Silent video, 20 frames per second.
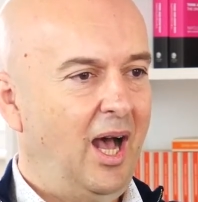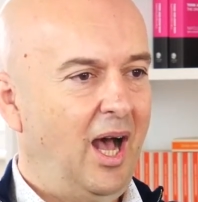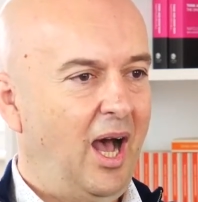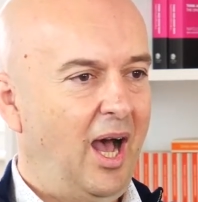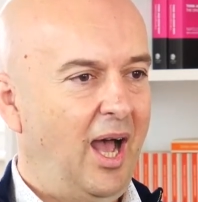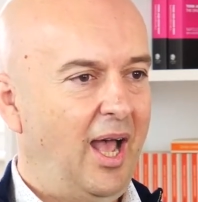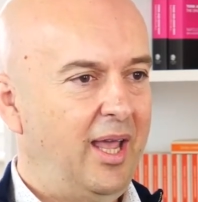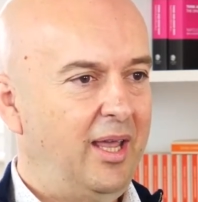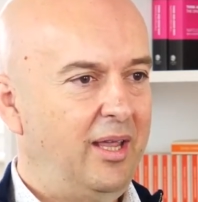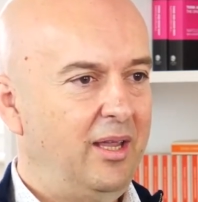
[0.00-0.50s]

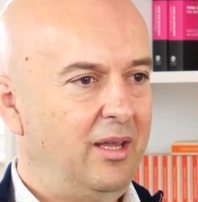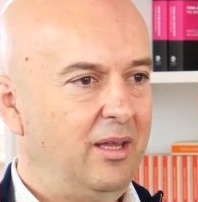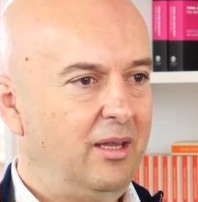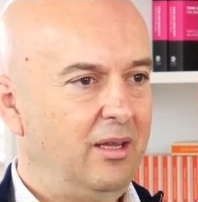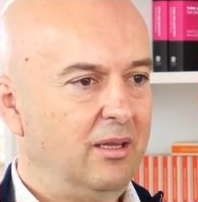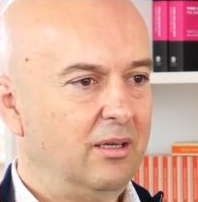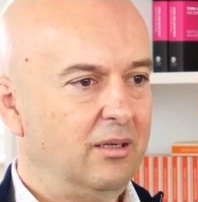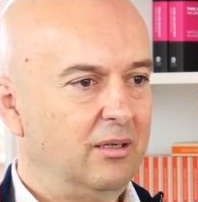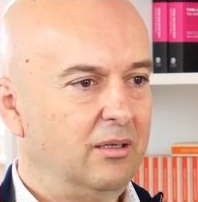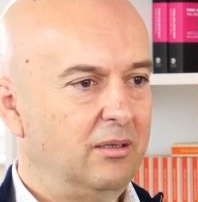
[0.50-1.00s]

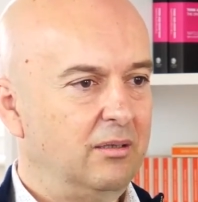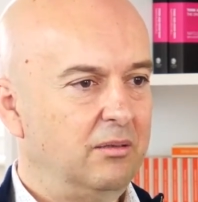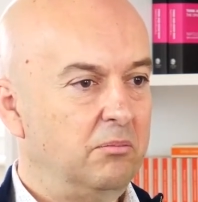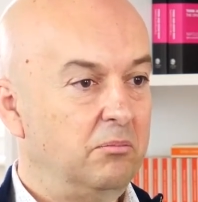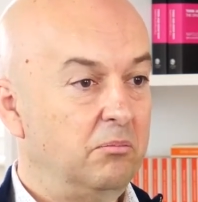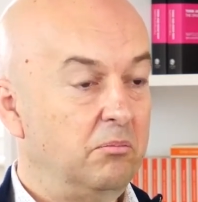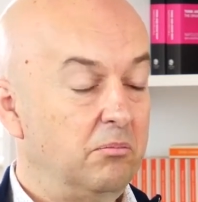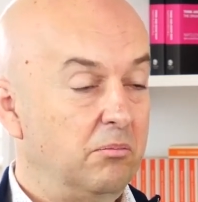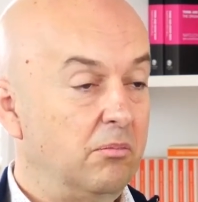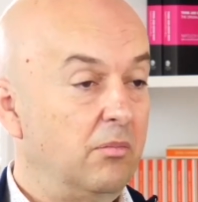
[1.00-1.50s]
I uh,
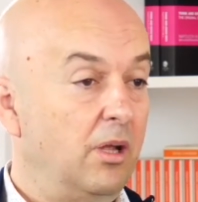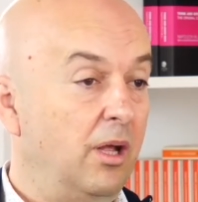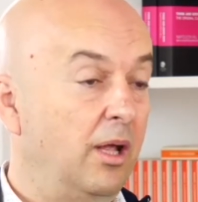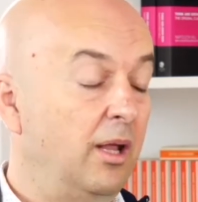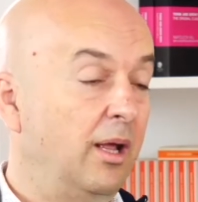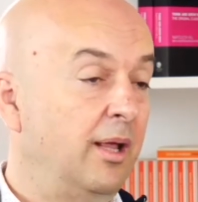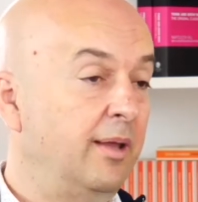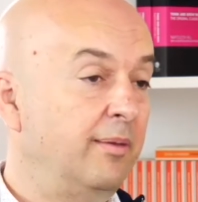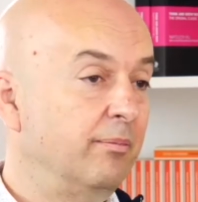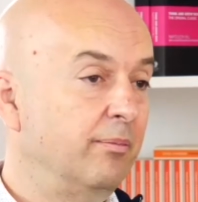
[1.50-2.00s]

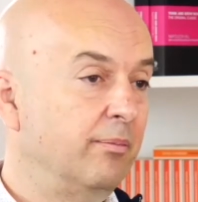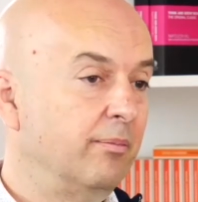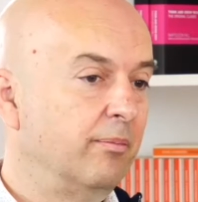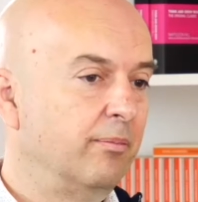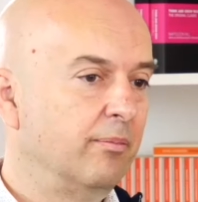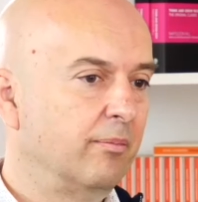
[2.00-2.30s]
and